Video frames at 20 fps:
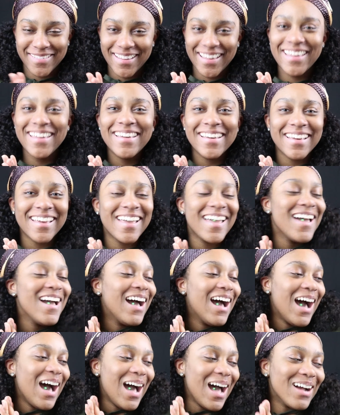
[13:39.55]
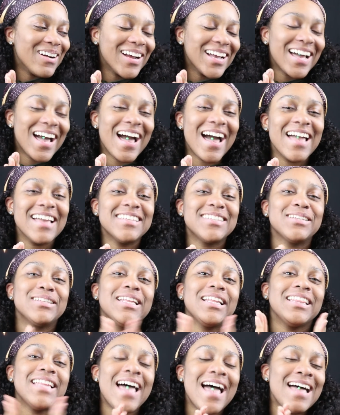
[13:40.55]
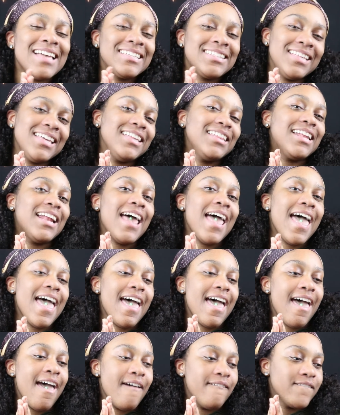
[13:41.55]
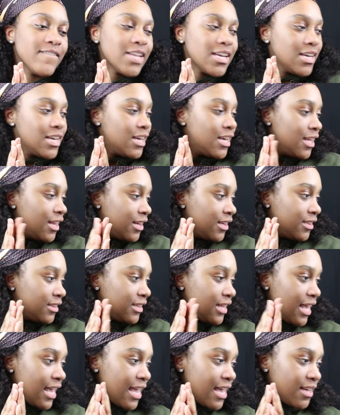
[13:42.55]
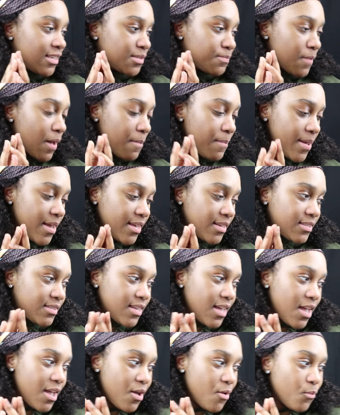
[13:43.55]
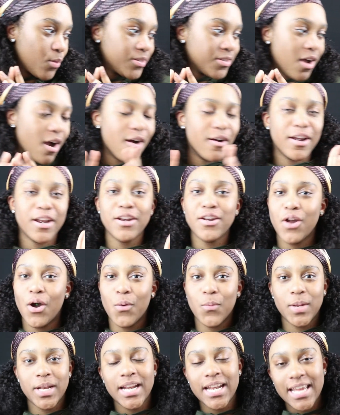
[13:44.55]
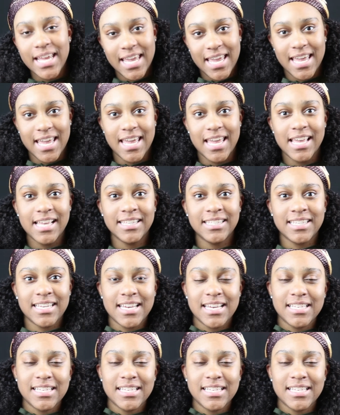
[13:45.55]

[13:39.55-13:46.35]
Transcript: Alright guys, so the last thing that I have is my biggest thing, which I already know what it is.